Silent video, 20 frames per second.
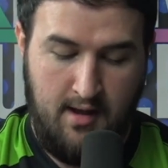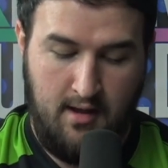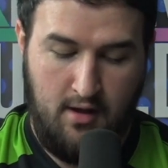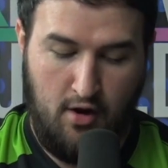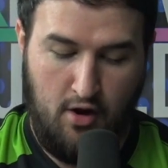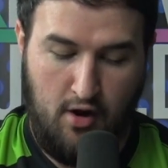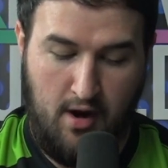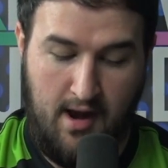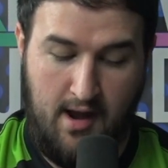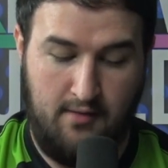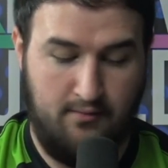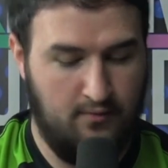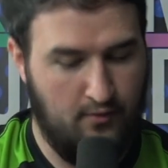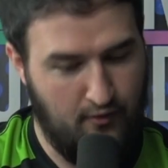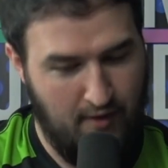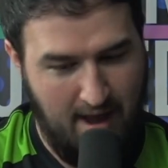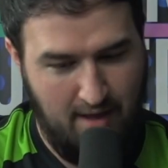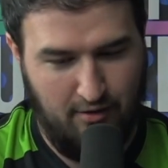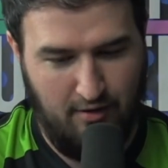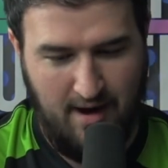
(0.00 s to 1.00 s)
or
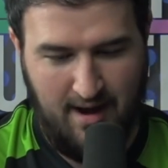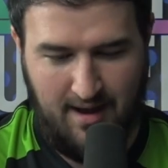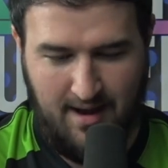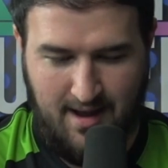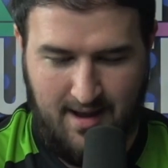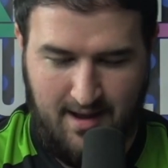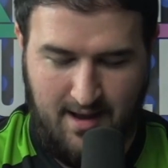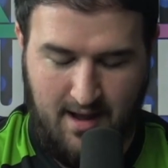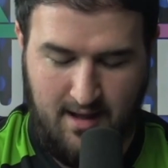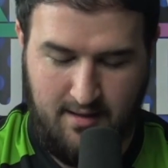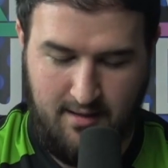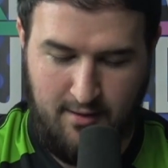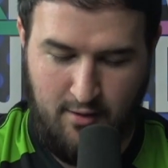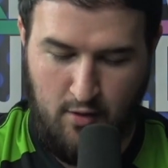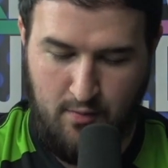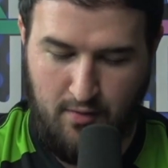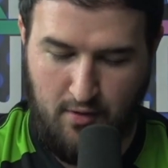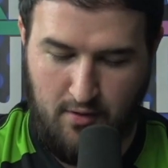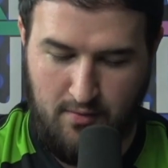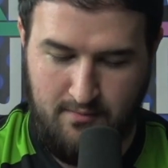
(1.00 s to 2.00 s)
a
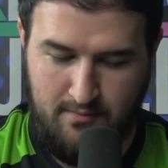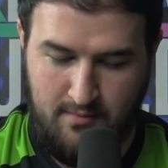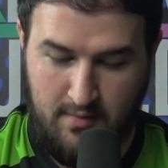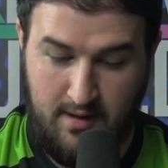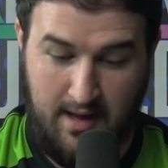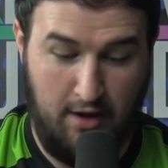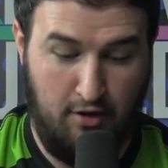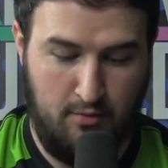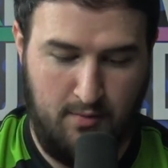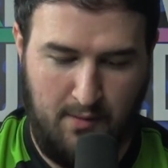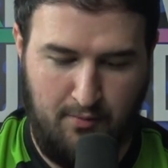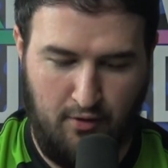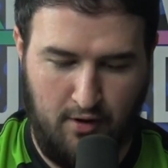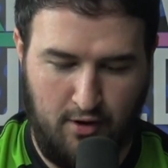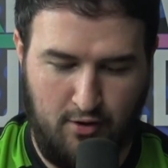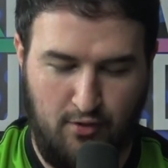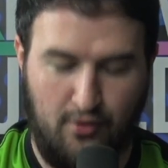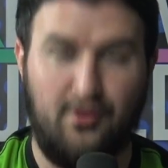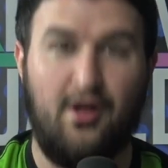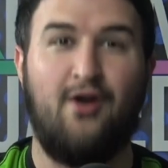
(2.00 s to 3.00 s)
super. Secret would be
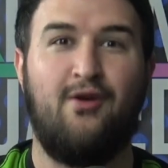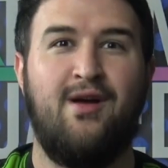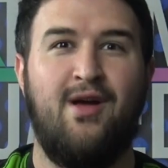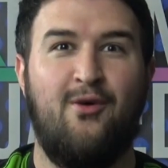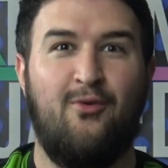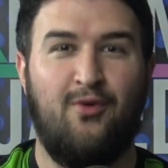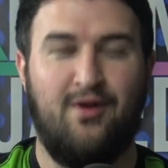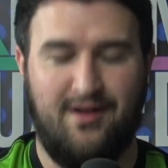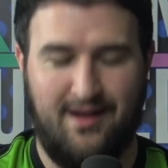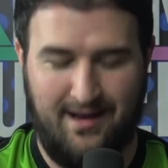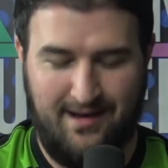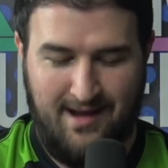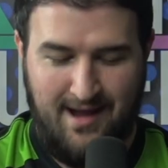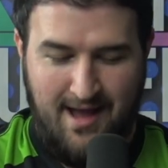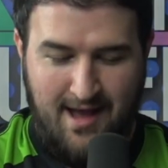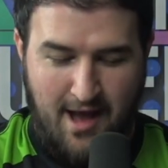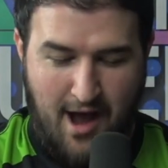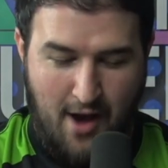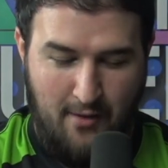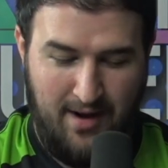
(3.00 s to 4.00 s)
pretty cool though, wouldn't it?
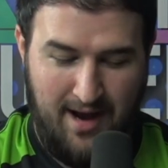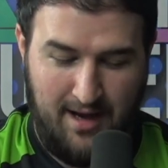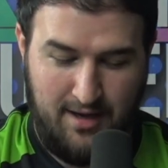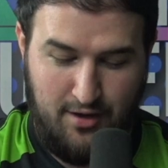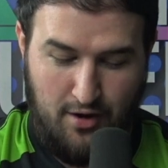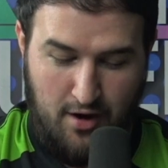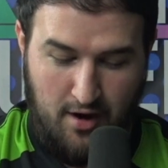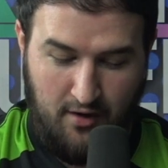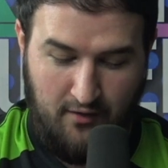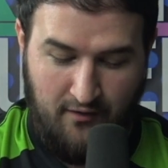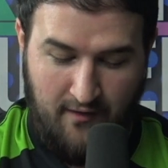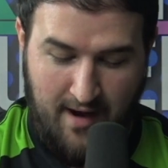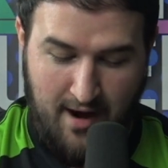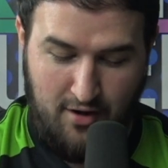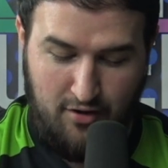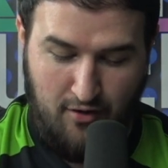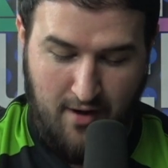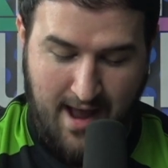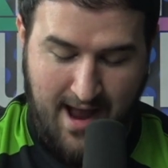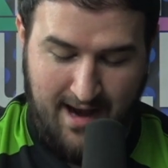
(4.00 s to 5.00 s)
All right, we got Dark
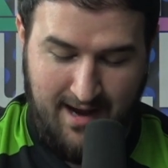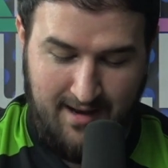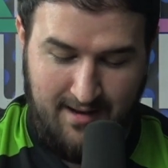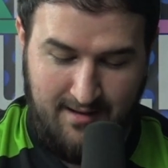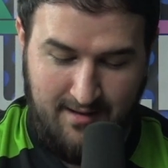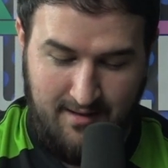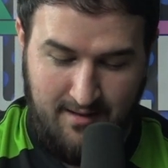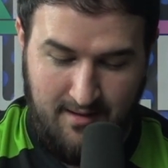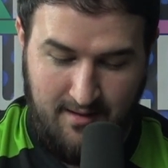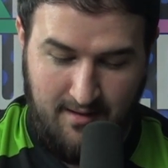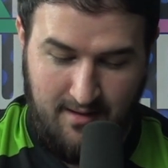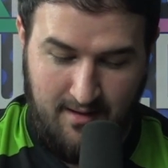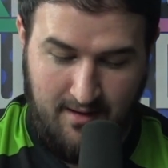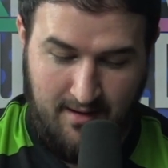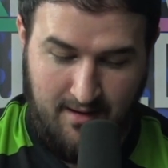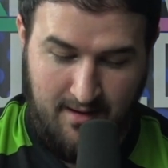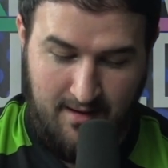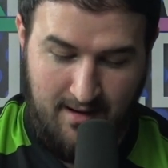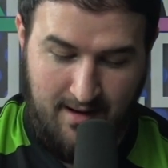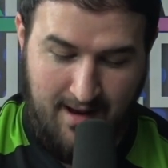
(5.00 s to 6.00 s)
Fire Dragon
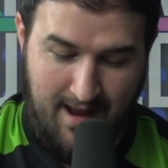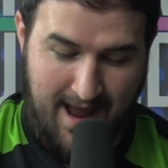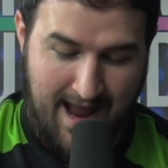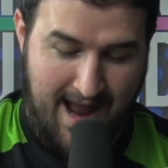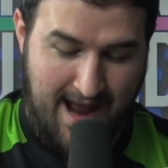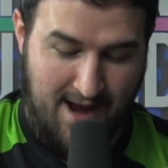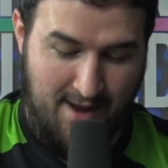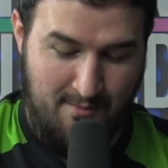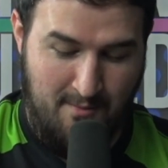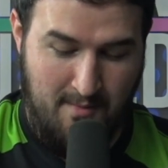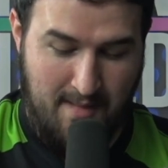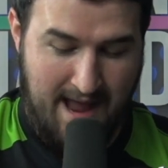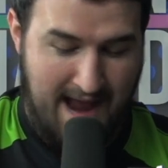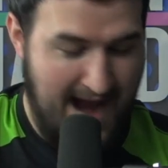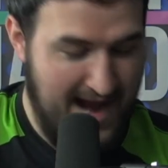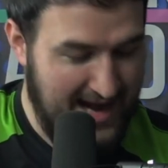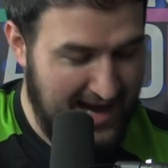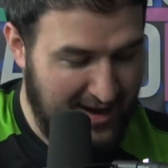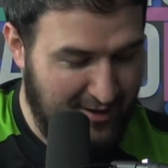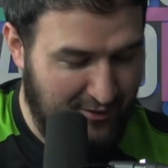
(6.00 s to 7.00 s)
and a
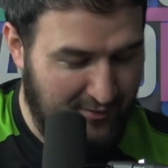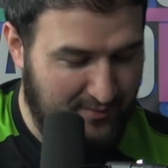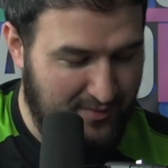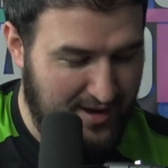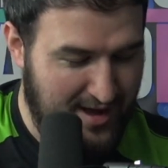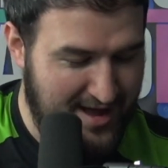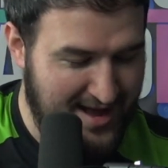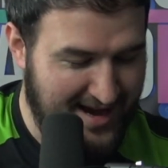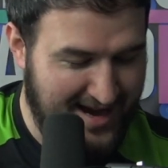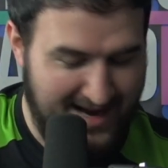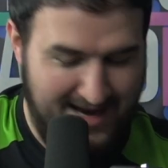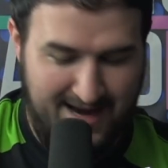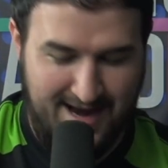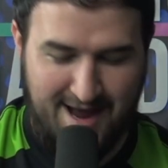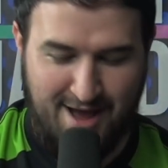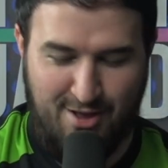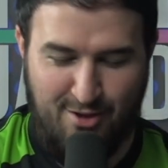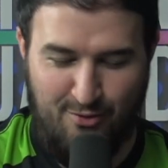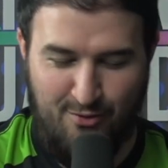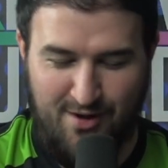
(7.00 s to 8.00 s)
Maneater bug.
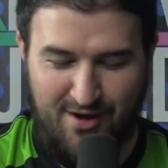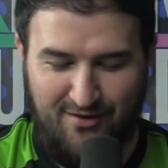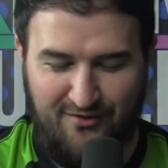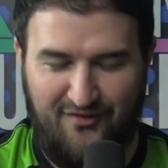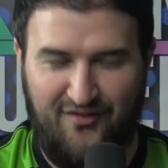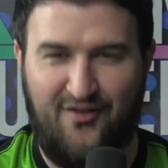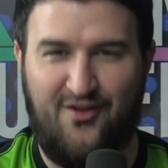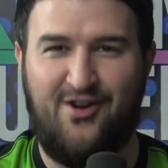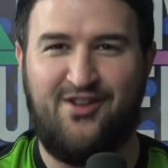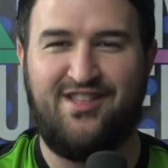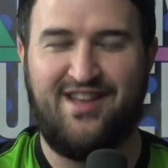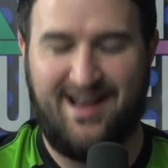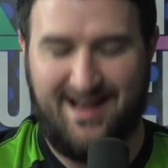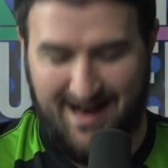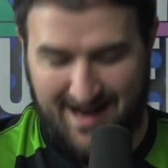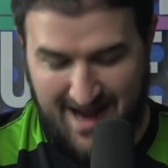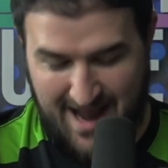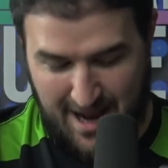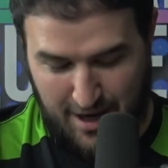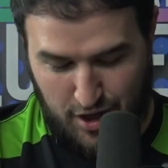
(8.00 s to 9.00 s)
Another one for the
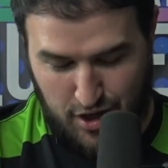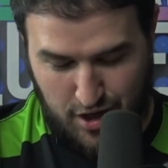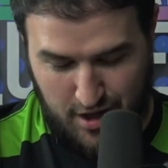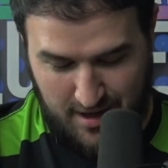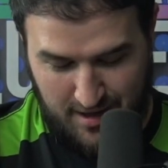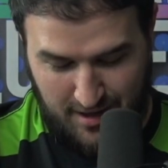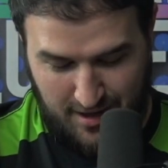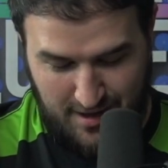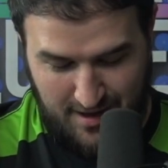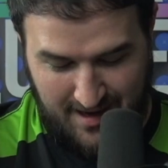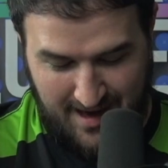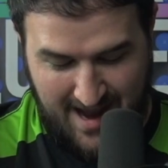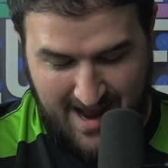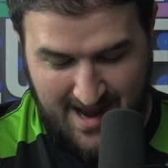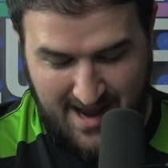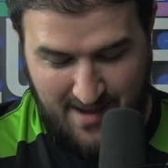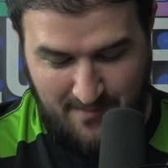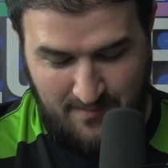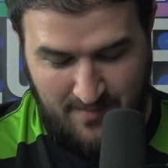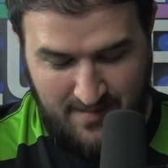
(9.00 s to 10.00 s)
collection. Look
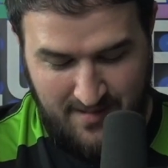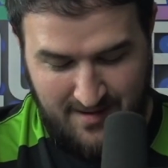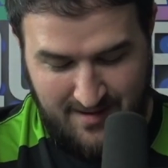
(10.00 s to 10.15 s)
at him.